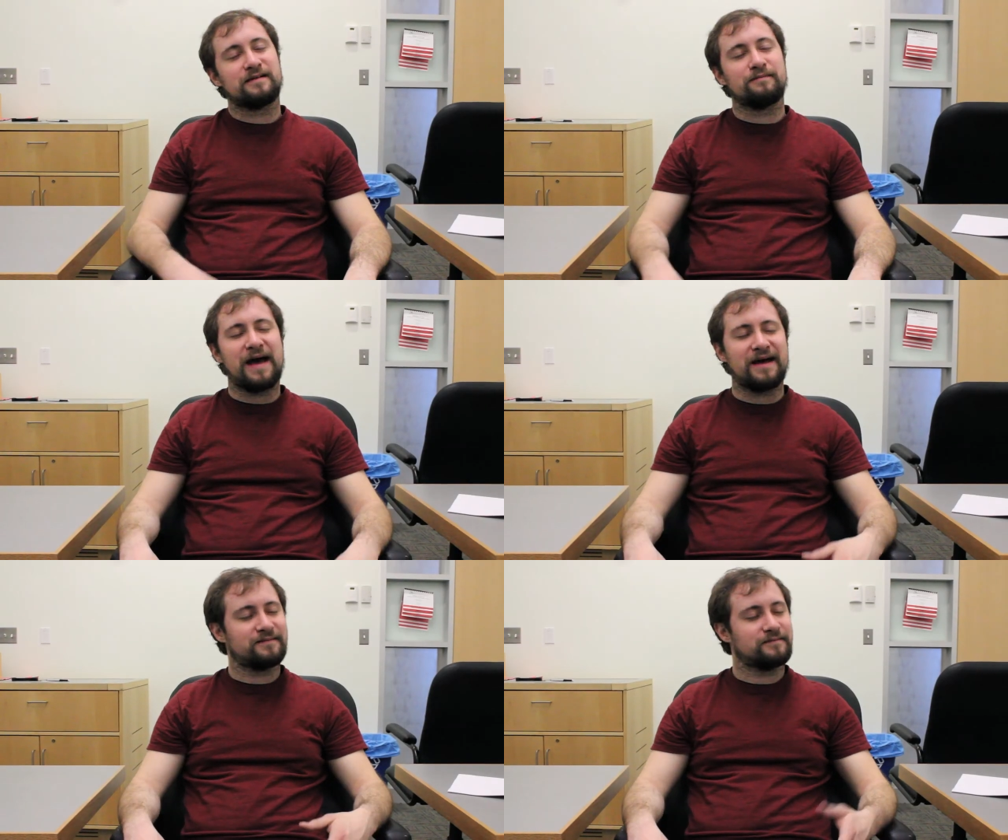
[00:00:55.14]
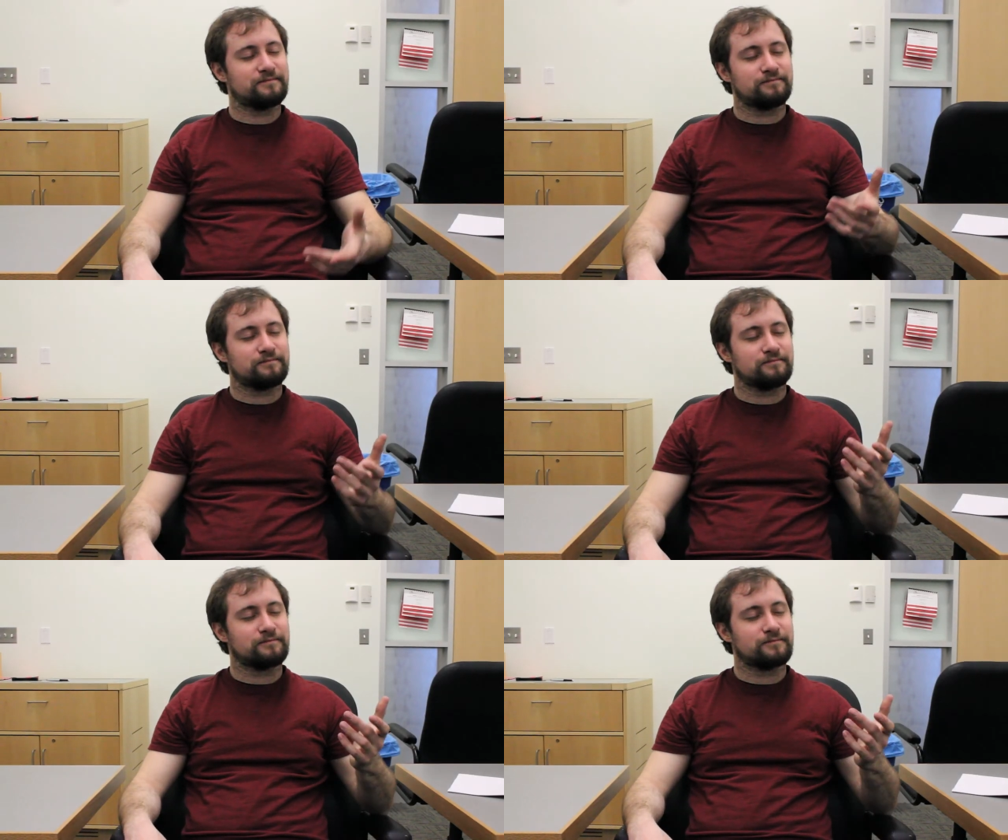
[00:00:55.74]
Matt,
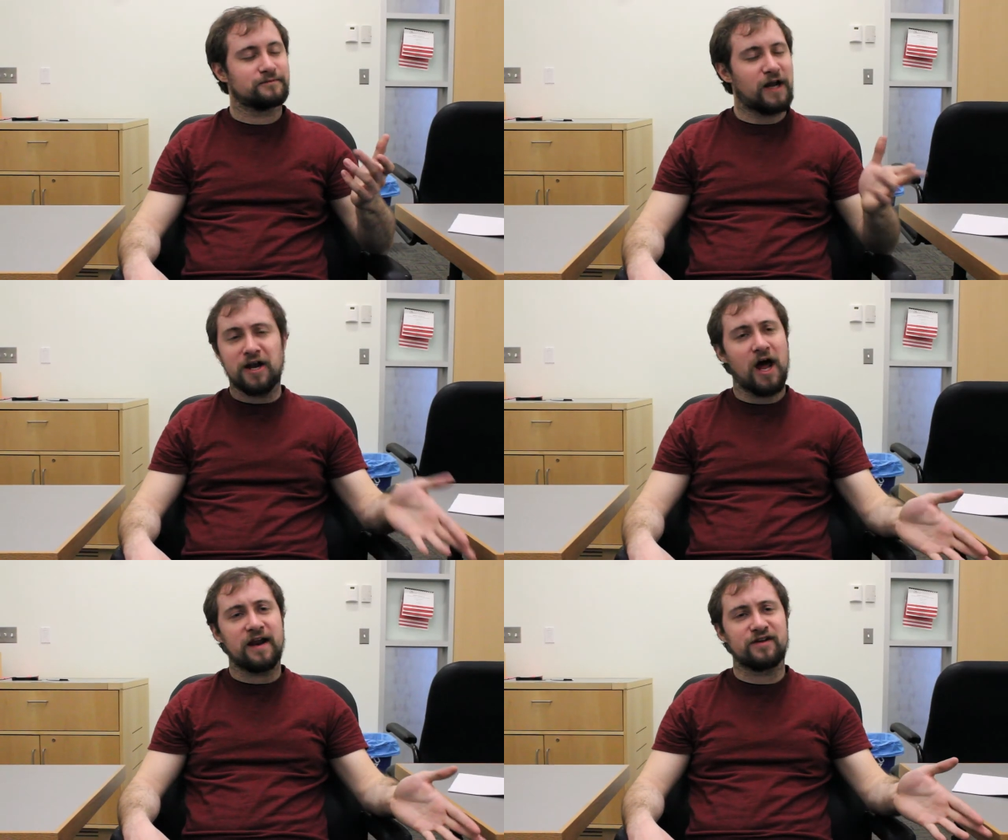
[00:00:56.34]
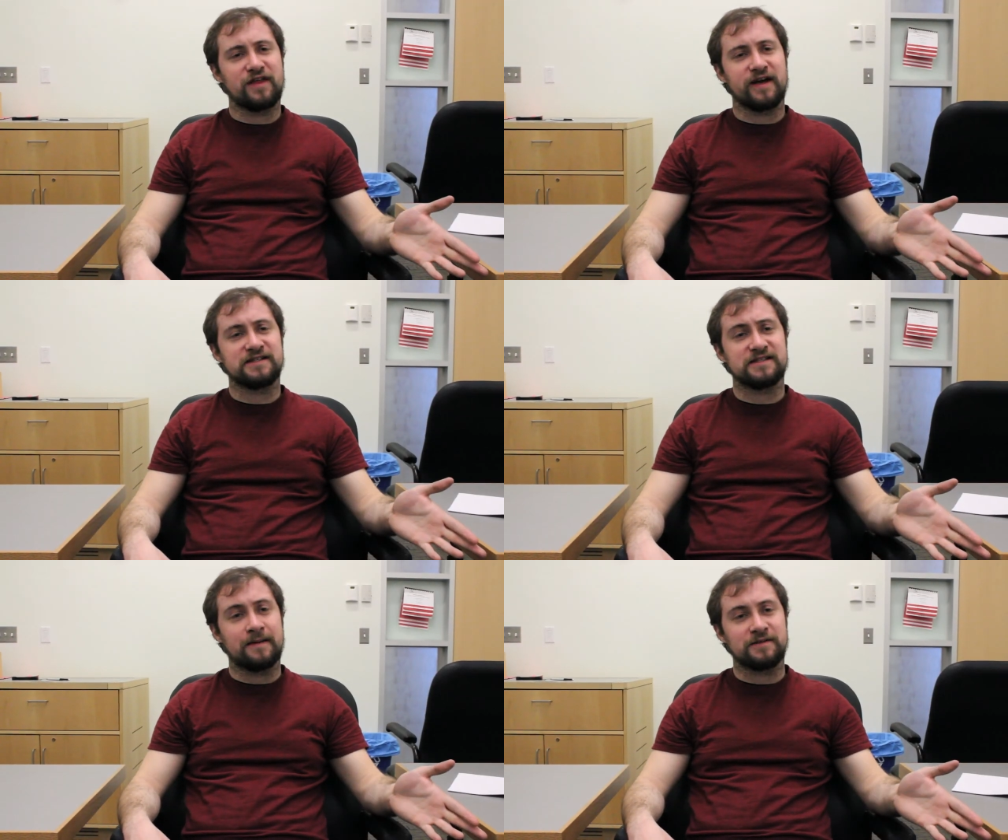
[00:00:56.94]
not everything is
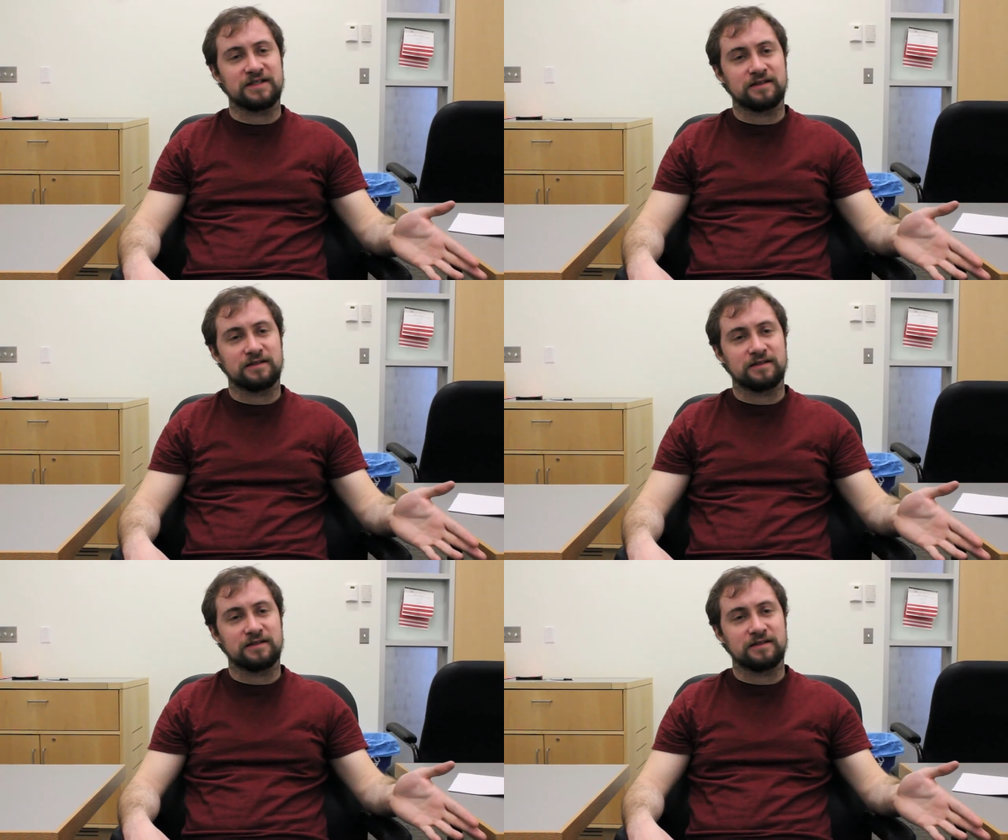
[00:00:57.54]
Inception.